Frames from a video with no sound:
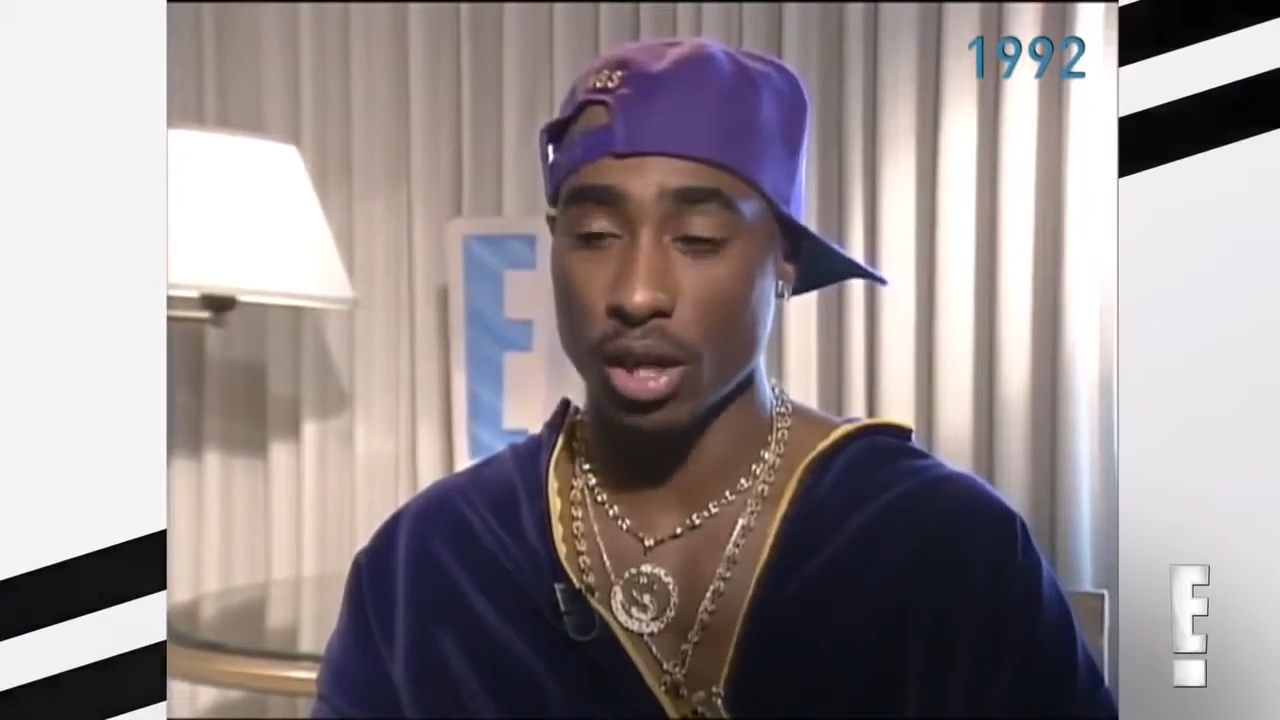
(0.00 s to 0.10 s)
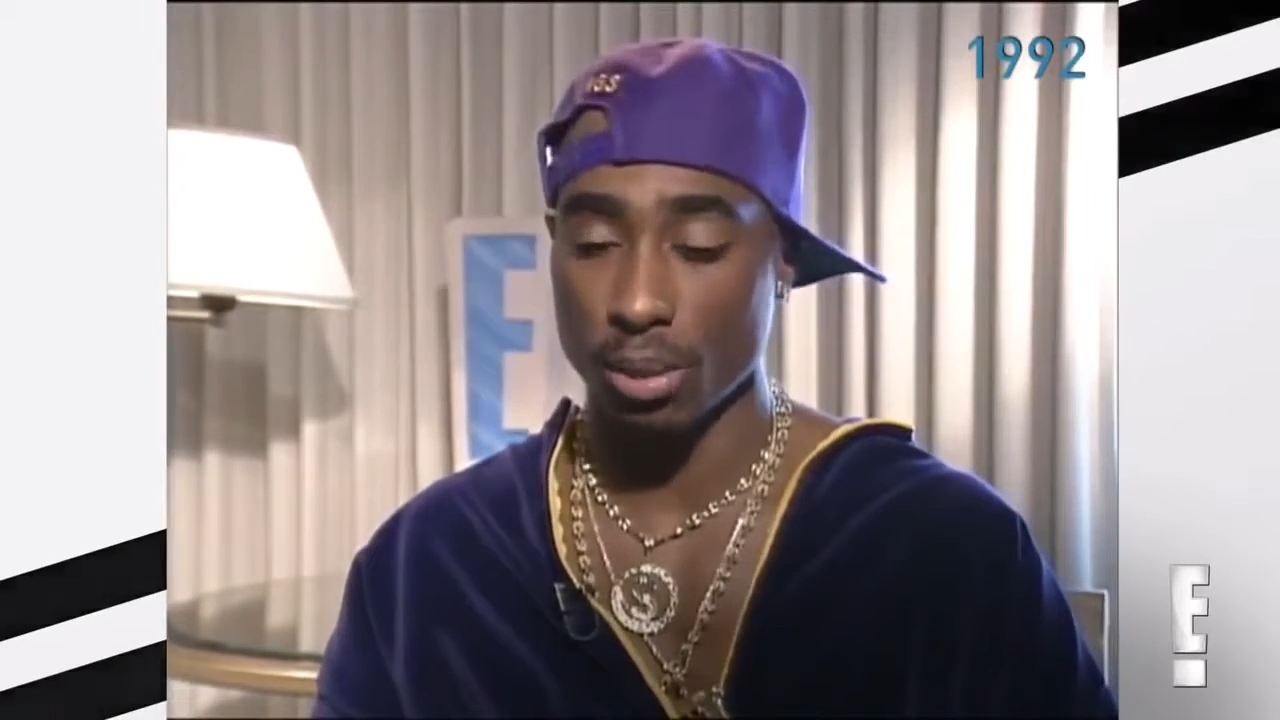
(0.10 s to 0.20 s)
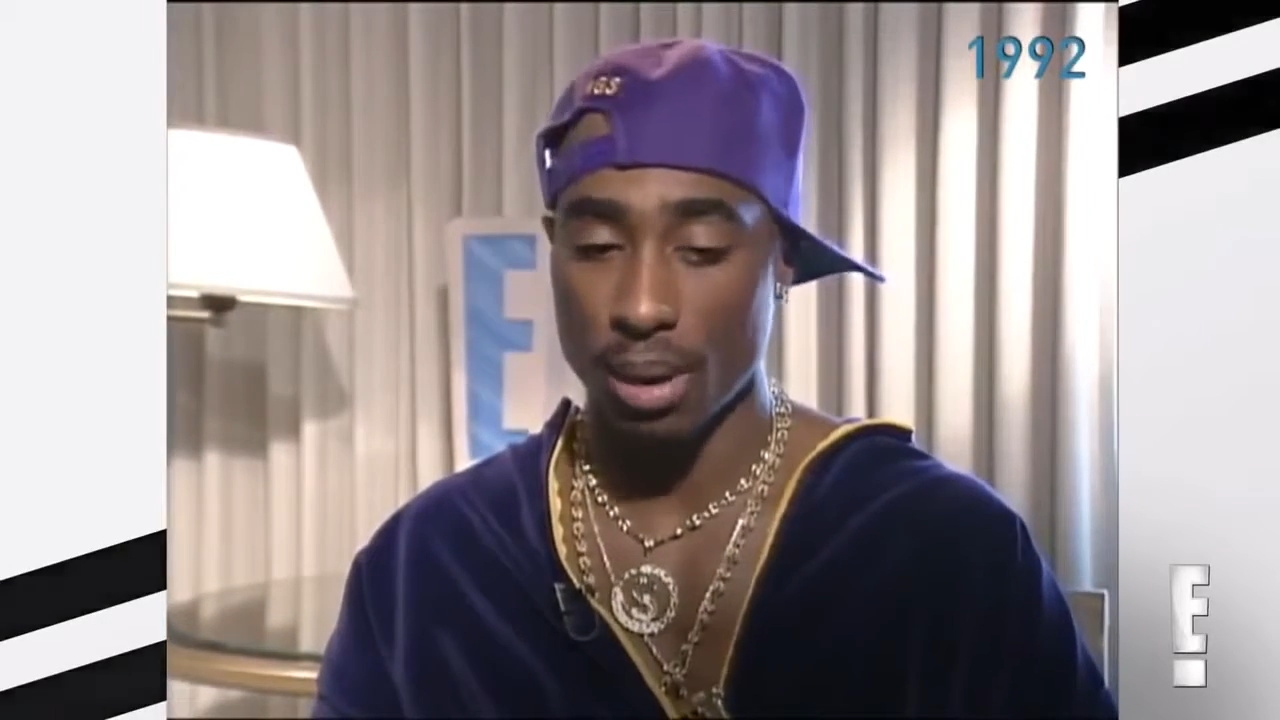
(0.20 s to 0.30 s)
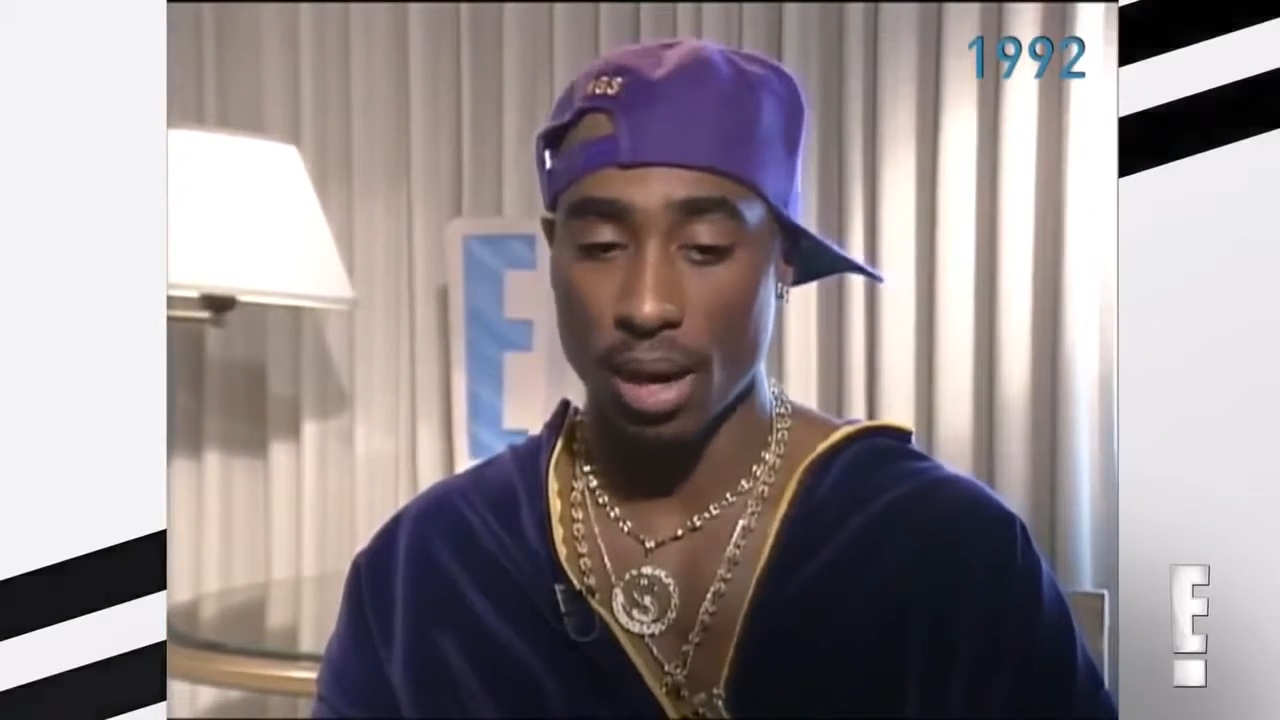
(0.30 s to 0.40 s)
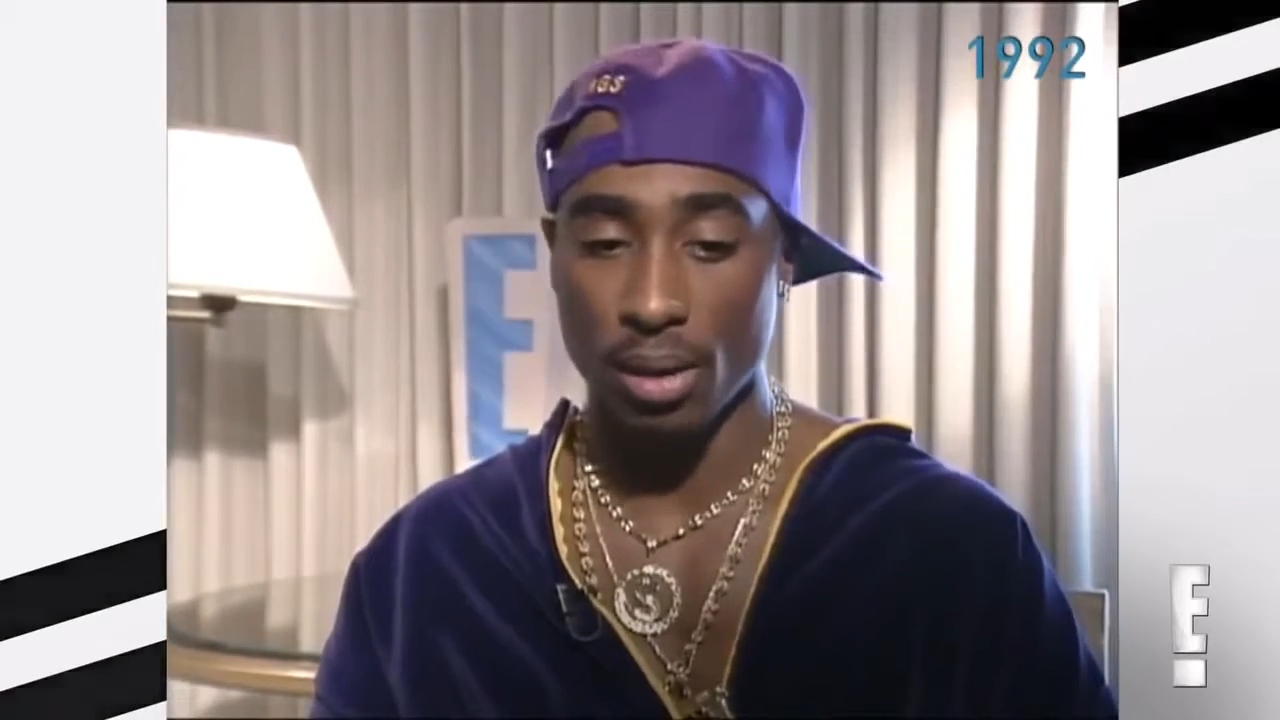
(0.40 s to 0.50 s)

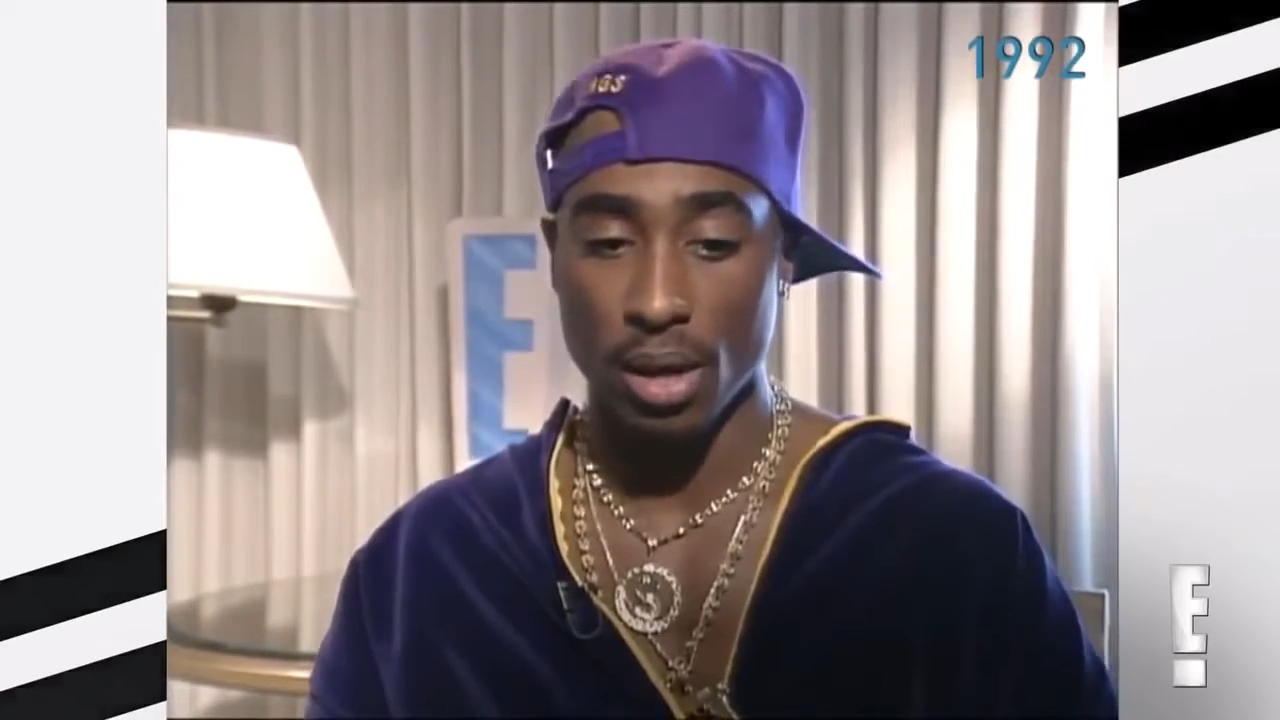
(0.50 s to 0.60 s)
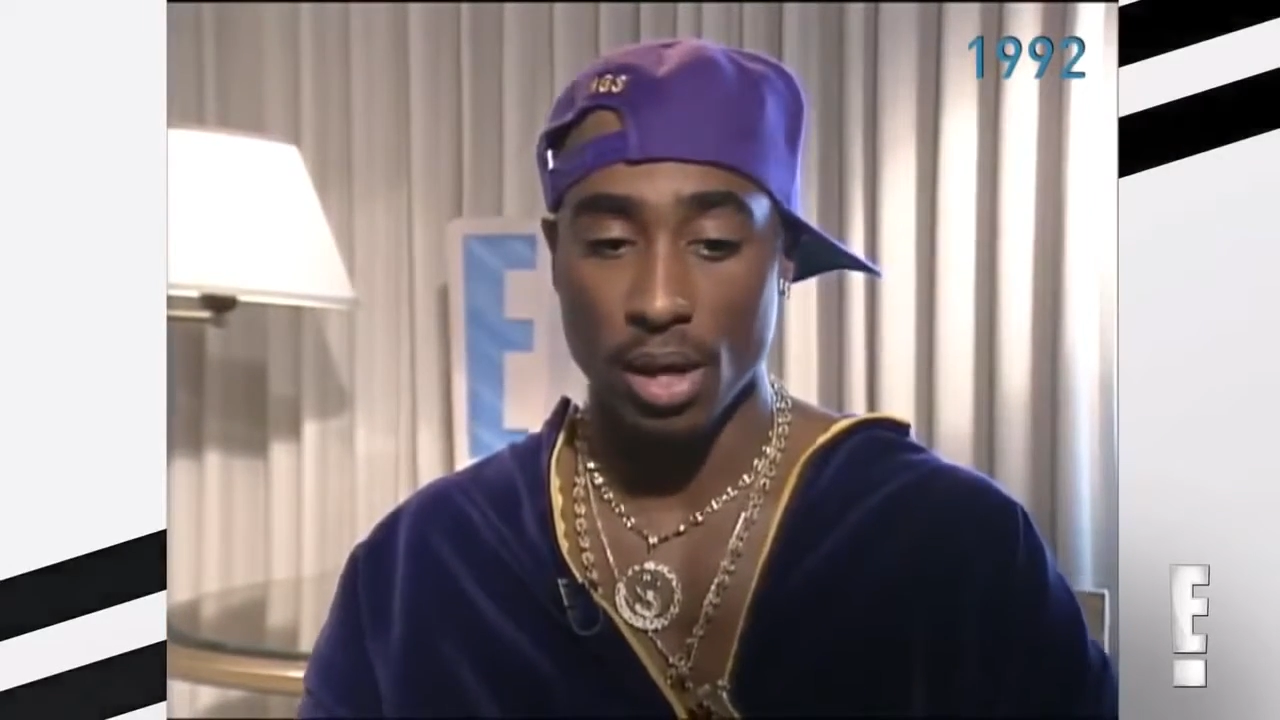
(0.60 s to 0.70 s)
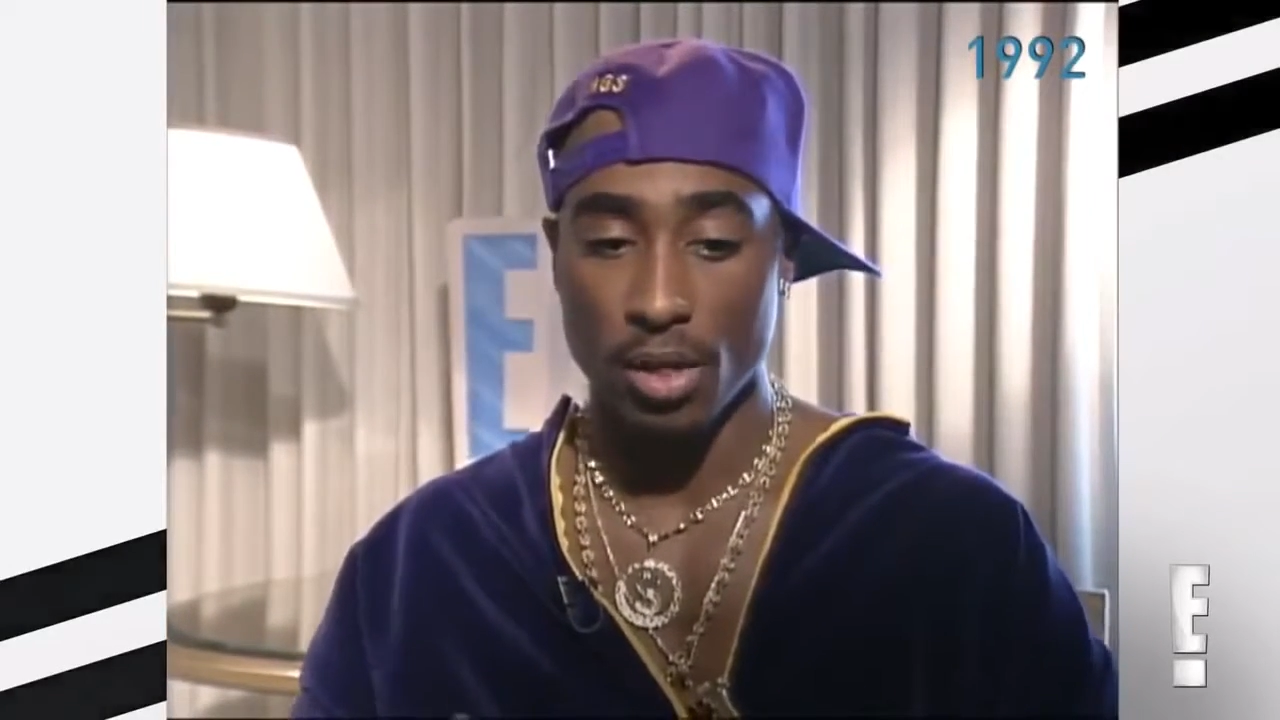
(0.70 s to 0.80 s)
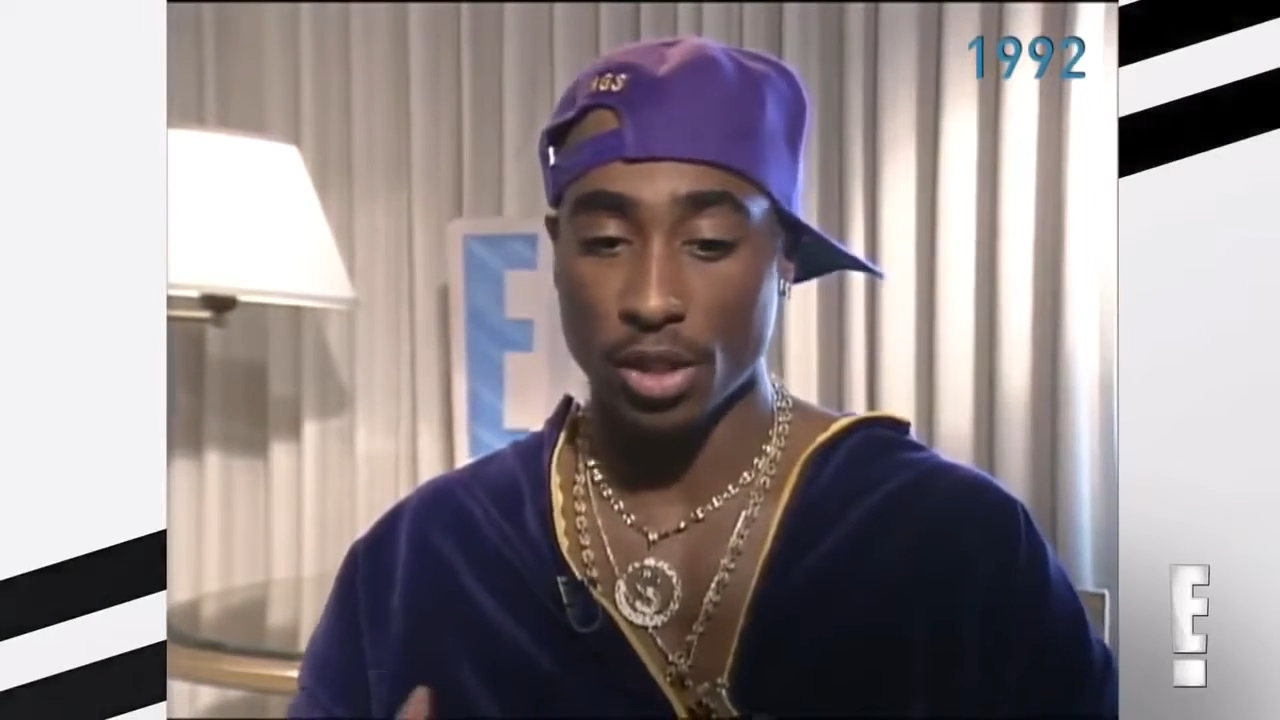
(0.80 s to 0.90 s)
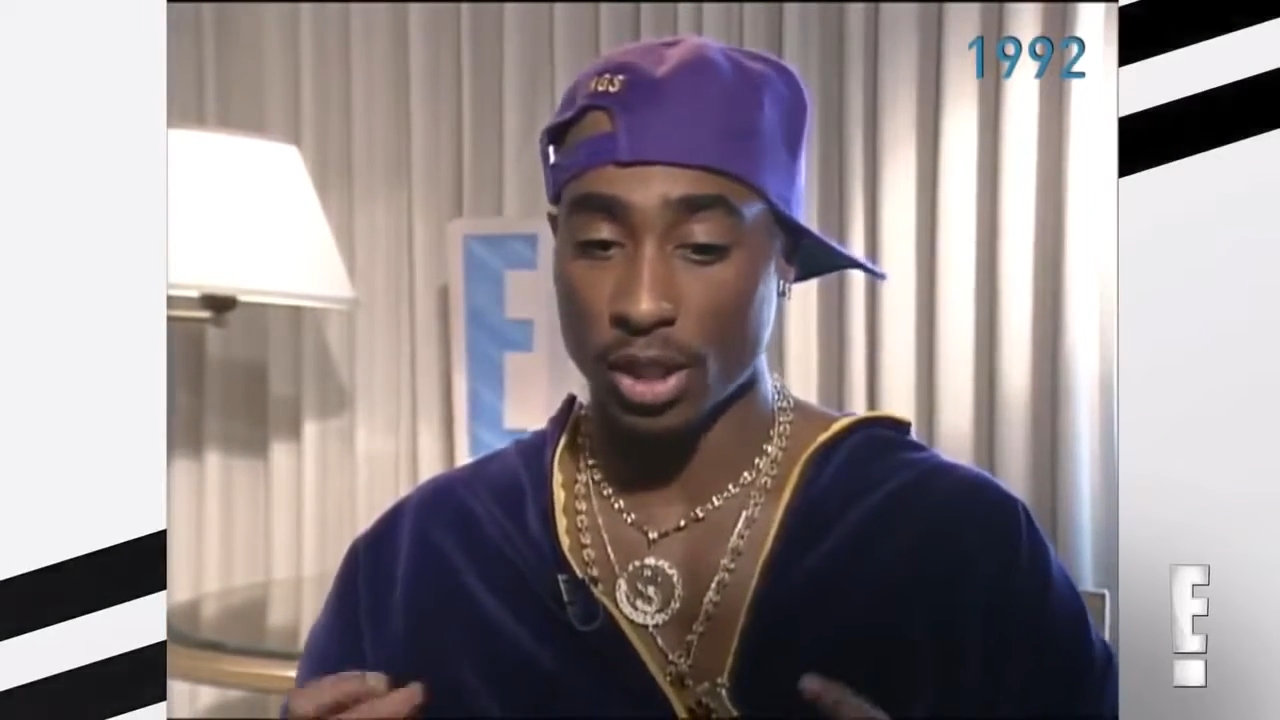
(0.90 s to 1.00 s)
about
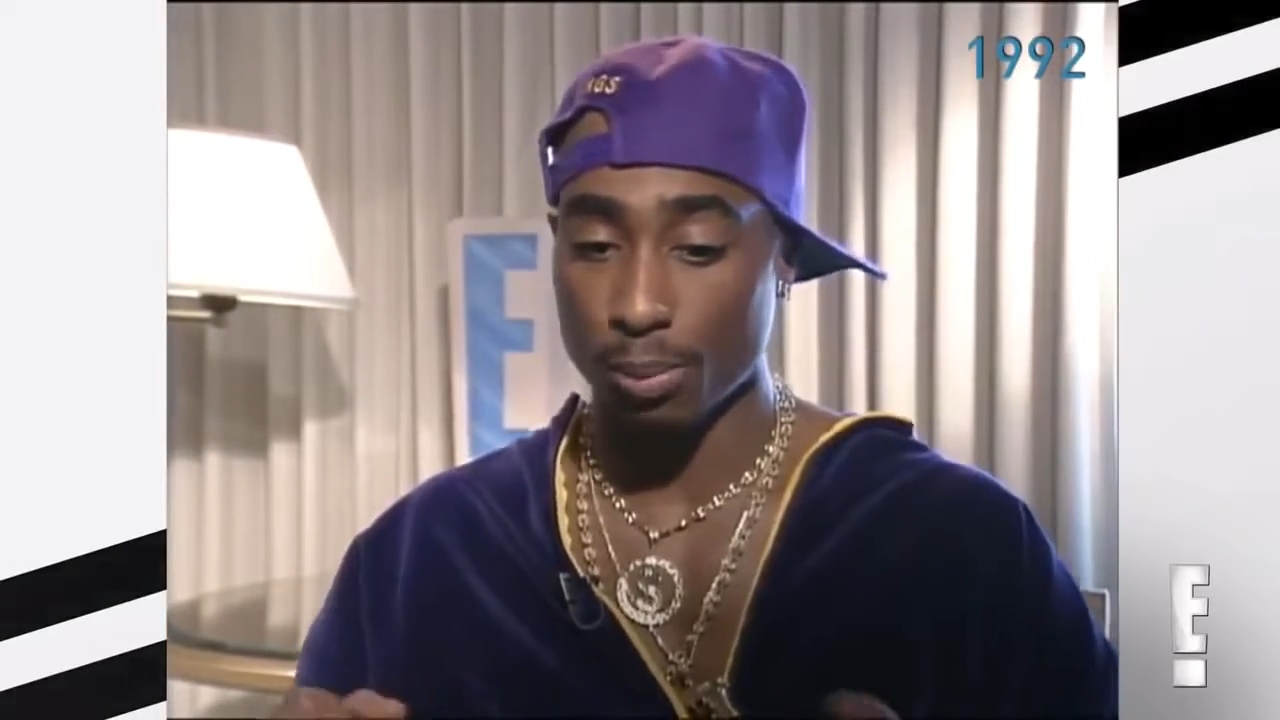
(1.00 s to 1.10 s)
the